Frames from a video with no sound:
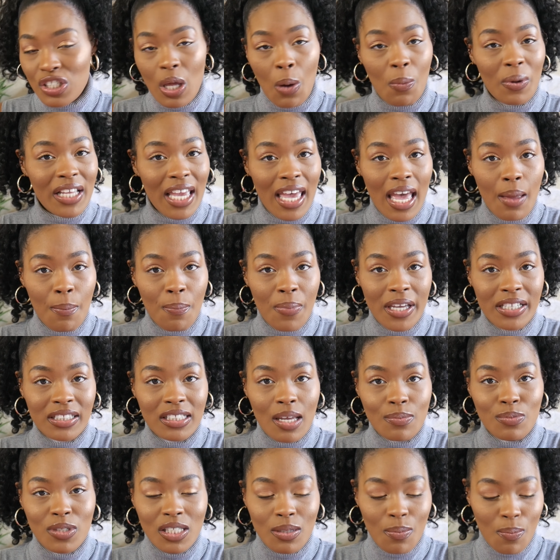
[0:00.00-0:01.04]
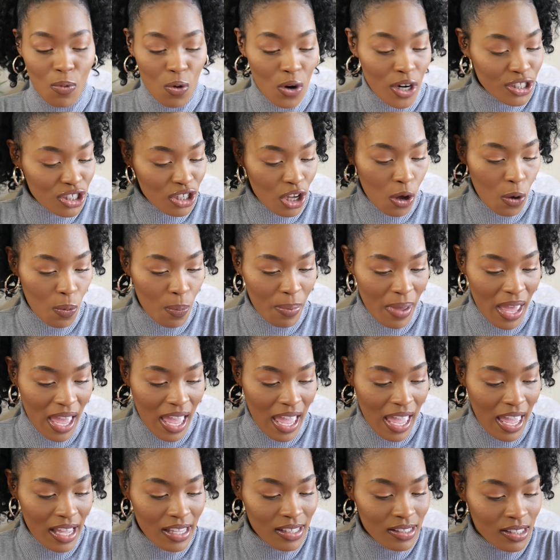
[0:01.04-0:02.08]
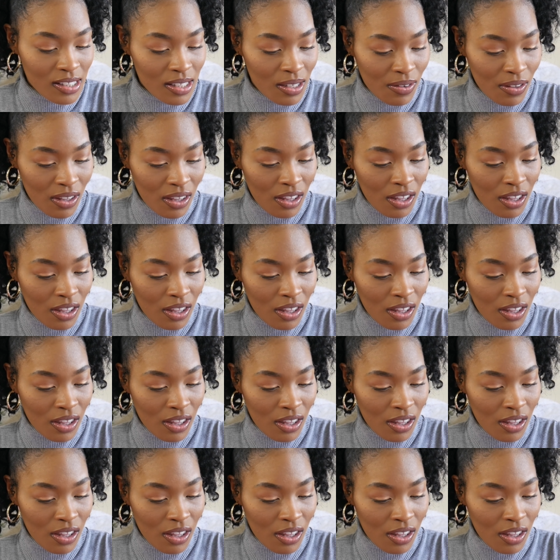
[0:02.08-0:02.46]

So I went ahead and picked up some more tote bags.